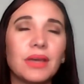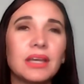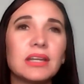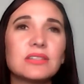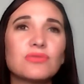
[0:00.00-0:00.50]

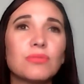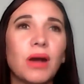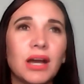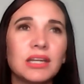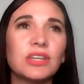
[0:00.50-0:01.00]
it is
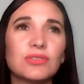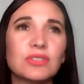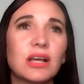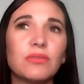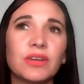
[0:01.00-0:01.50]
reminding
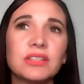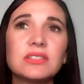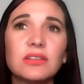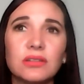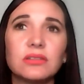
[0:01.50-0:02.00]
yourself
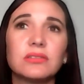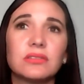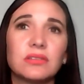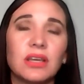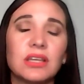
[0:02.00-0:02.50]
until
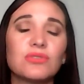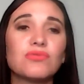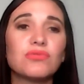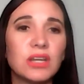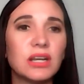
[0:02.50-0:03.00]
it
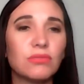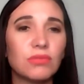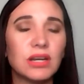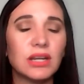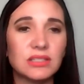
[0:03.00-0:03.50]
really,
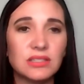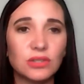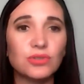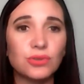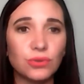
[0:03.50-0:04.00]
really is
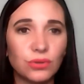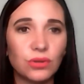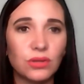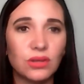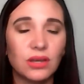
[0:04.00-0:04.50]
the truth
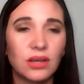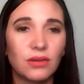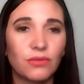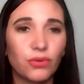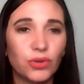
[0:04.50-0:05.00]

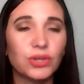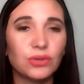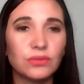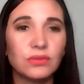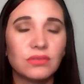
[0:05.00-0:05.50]
for
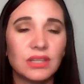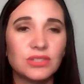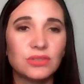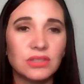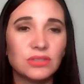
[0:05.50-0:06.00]
you, that
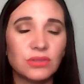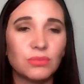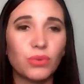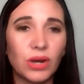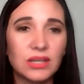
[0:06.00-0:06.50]
you need to
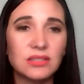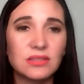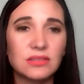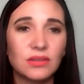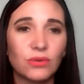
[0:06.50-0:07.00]

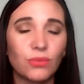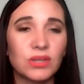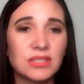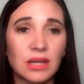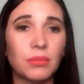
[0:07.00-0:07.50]
embrace
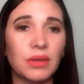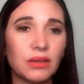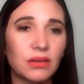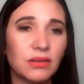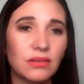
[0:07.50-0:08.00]
what's
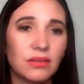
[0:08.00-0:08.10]
coming